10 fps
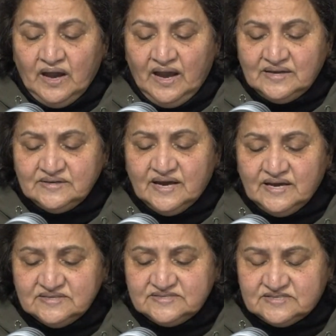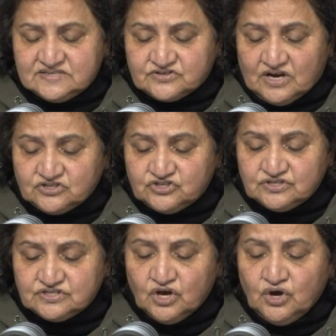and ANC
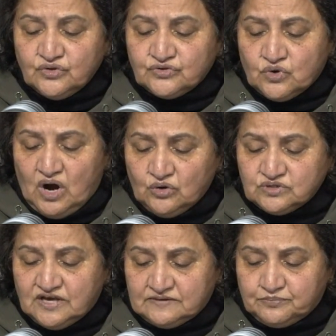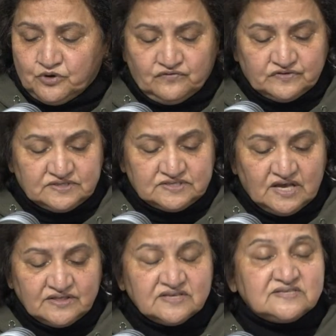structures throughout that province
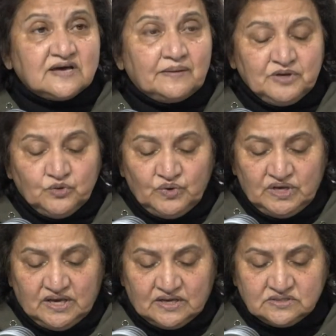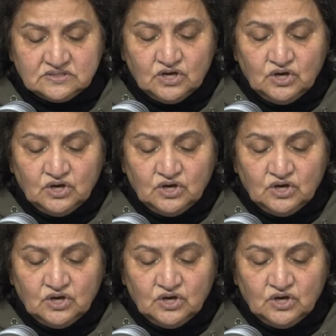this coming weekend